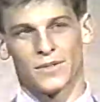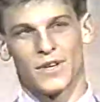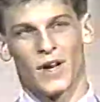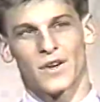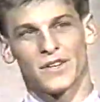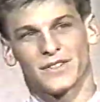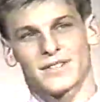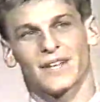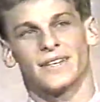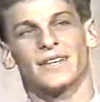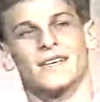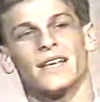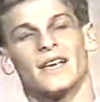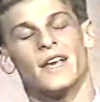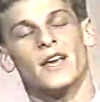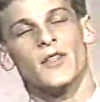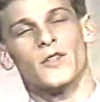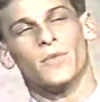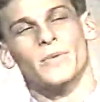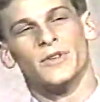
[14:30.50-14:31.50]
noticed that
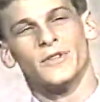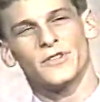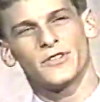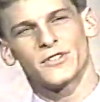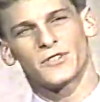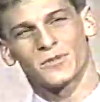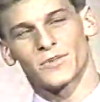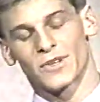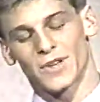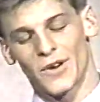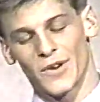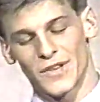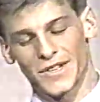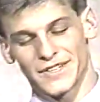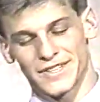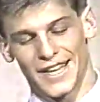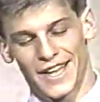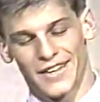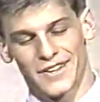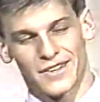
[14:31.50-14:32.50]
the producers were going
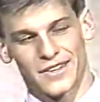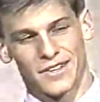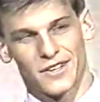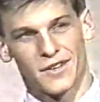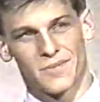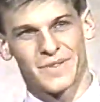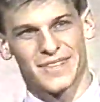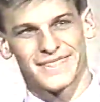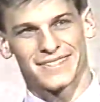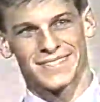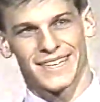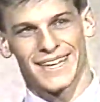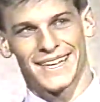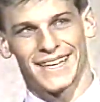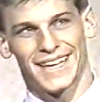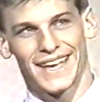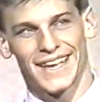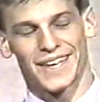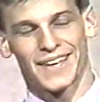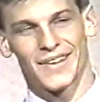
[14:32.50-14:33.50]
down, going to be in San
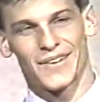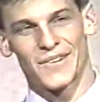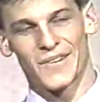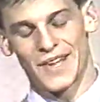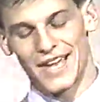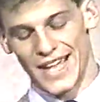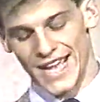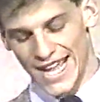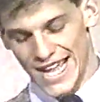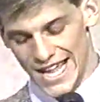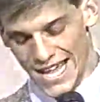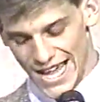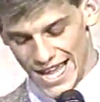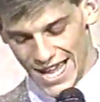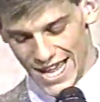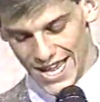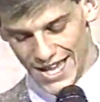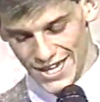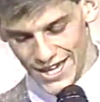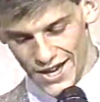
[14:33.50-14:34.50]
Diego,
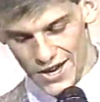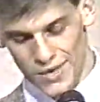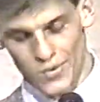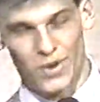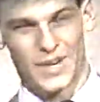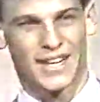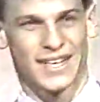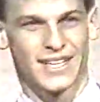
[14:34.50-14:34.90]
and I won a